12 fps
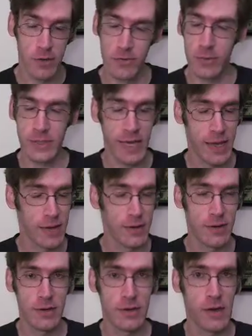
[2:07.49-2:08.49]
So
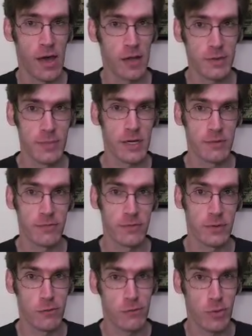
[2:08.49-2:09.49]
again, not to be
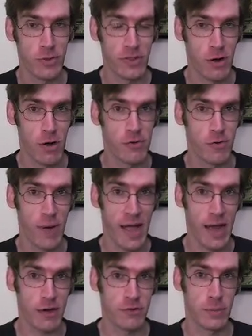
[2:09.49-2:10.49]
confused with the cards that were
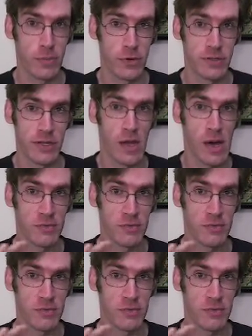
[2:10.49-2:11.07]
actually printed.